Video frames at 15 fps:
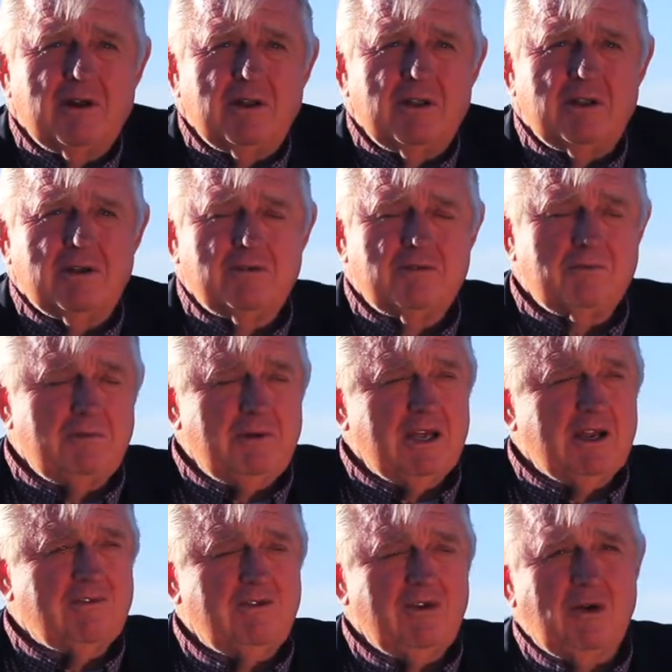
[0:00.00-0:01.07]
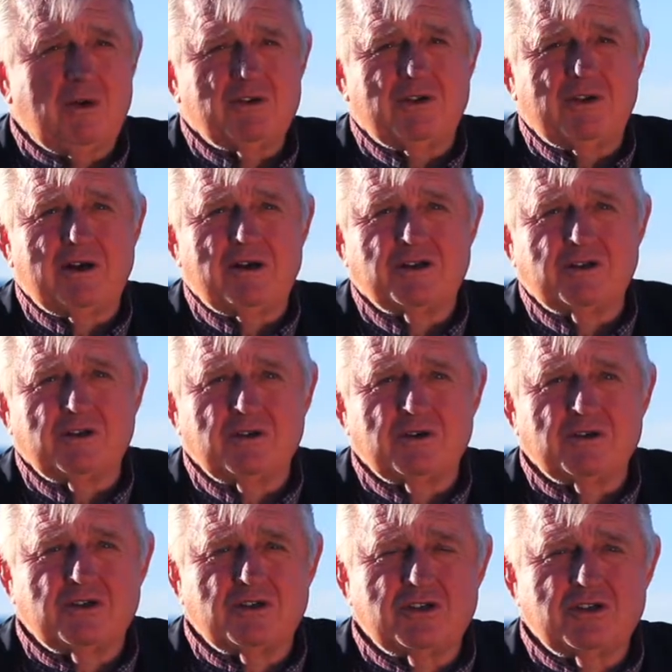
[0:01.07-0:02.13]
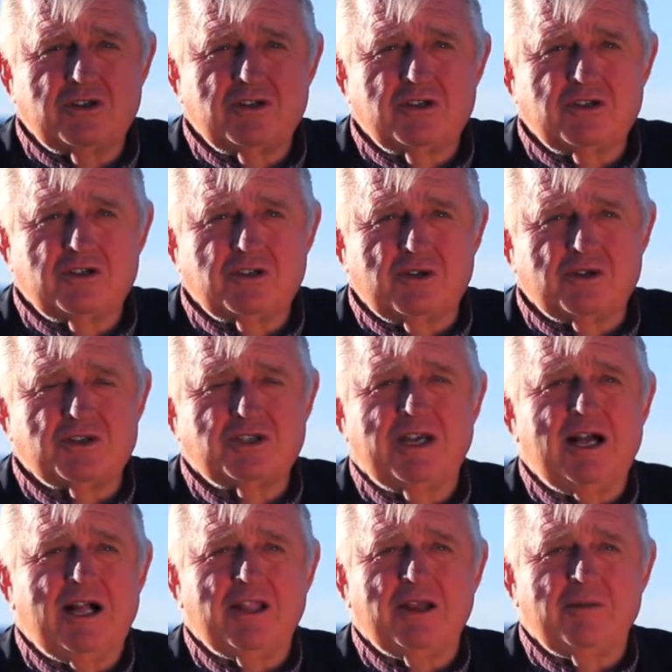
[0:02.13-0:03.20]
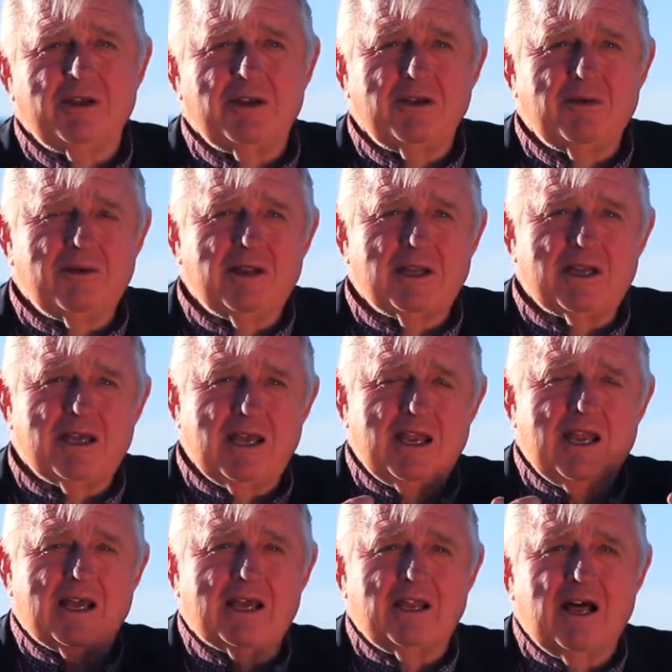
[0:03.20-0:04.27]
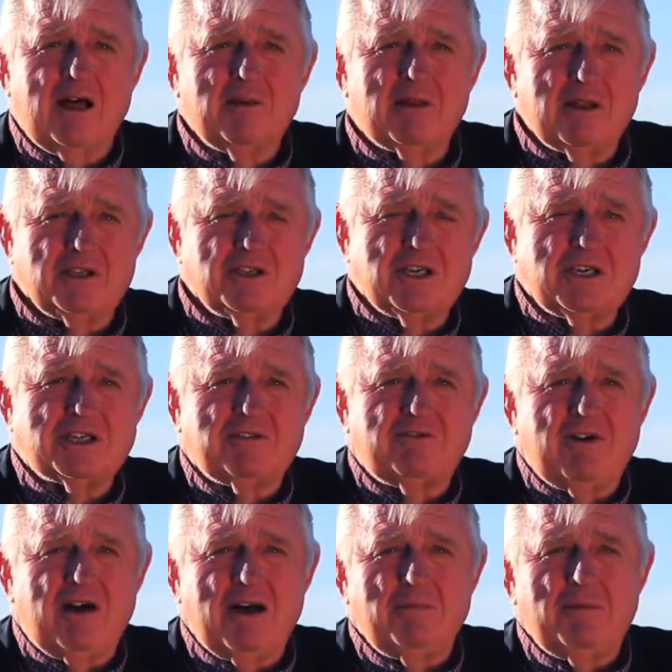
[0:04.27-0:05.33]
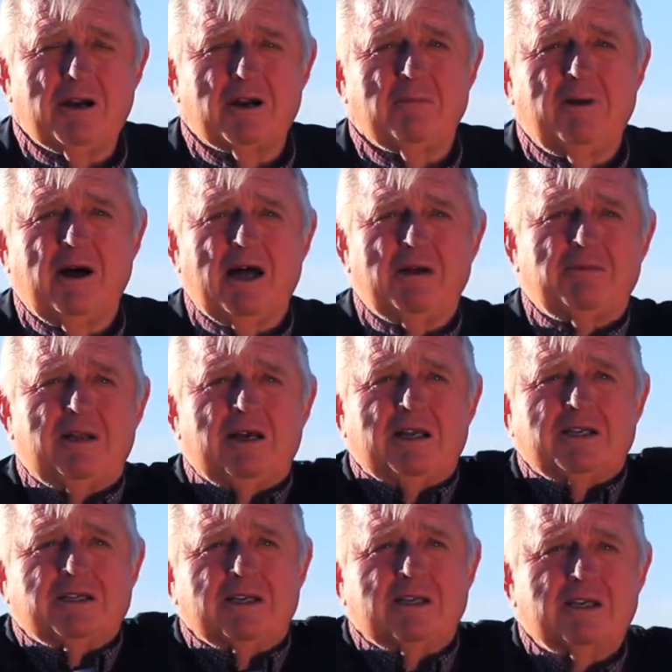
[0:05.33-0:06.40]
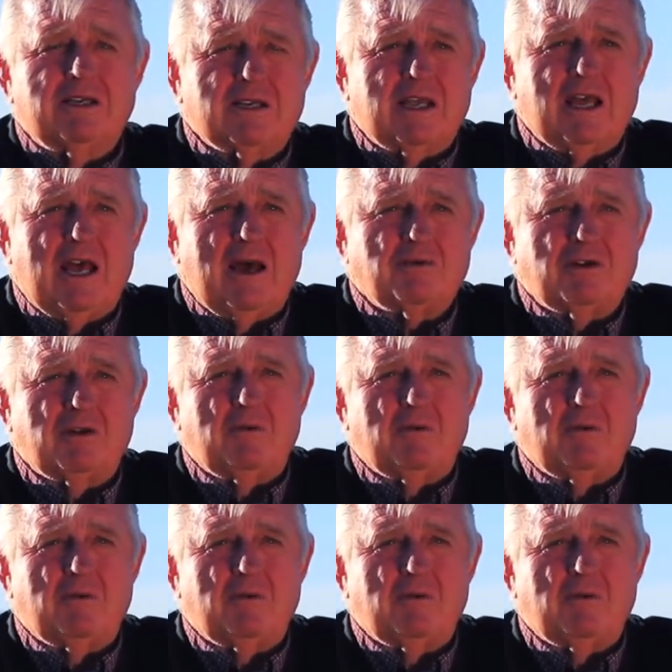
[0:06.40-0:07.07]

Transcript: And the big flows are there so seldom that you really can't economically justify bigger pipelines to capture the